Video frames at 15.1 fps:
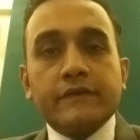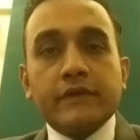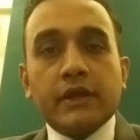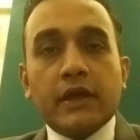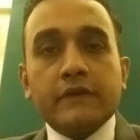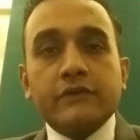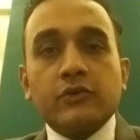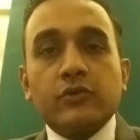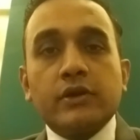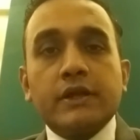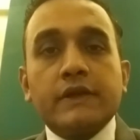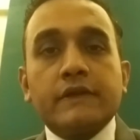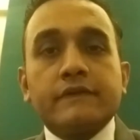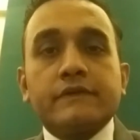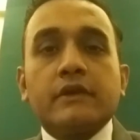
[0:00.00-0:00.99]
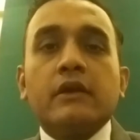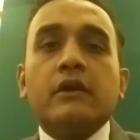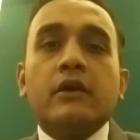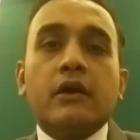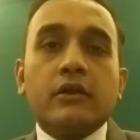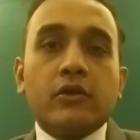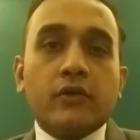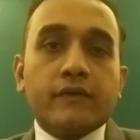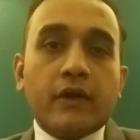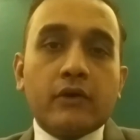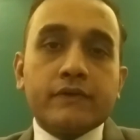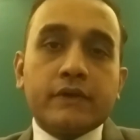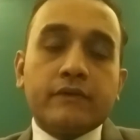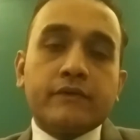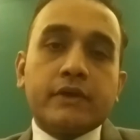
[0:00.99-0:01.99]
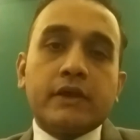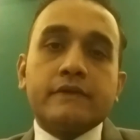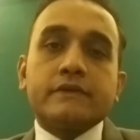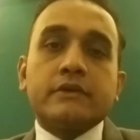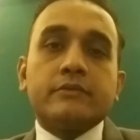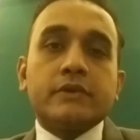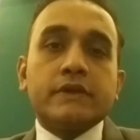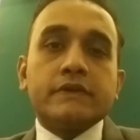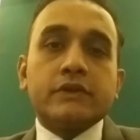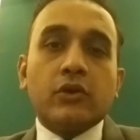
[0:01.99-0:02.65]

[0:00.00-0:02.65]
Finance Holdings, a lot of housing finance companies.